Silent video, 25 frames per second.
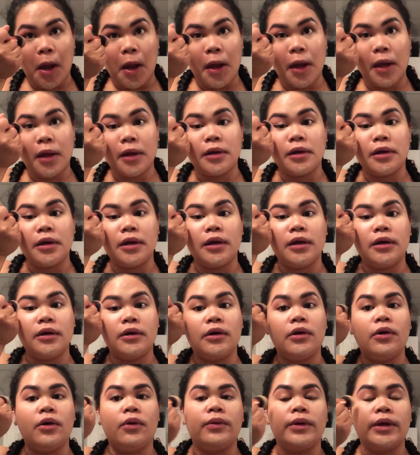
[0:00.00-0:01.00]
and
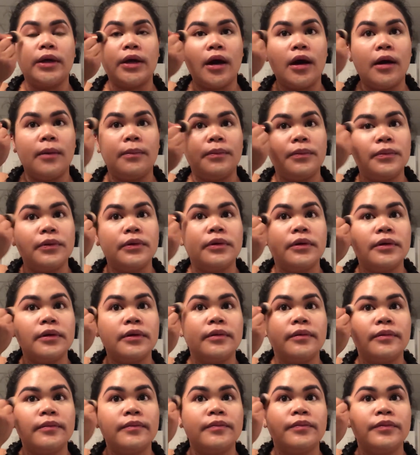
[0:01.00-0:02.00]
going up.
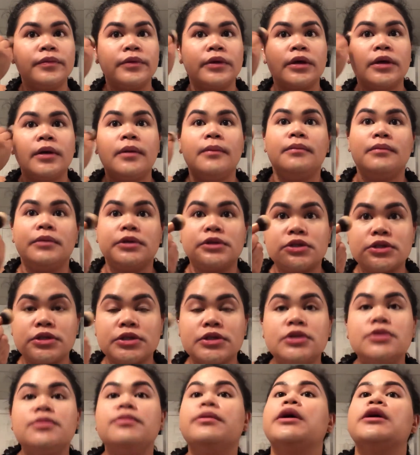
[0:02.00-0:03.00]
But
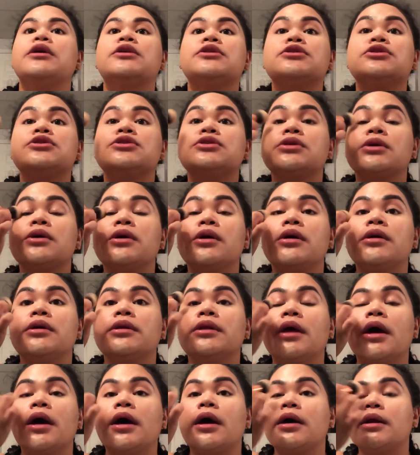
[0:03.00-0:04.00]
just to make sure
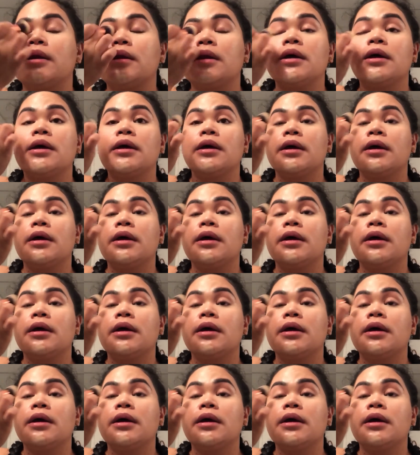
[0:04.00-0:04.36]
that